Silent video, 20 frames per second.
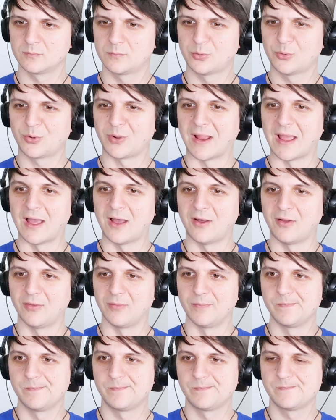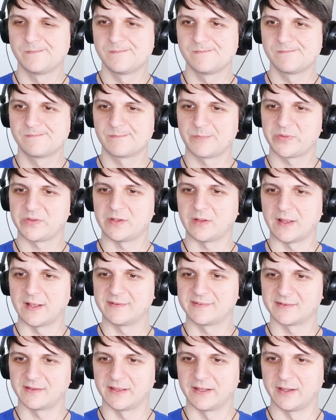Poor Al. Still
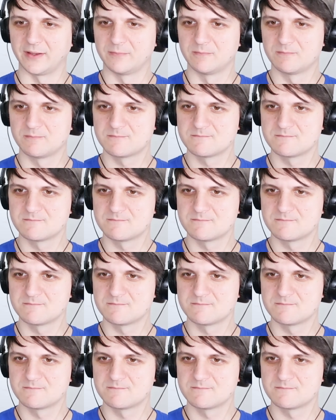isolated.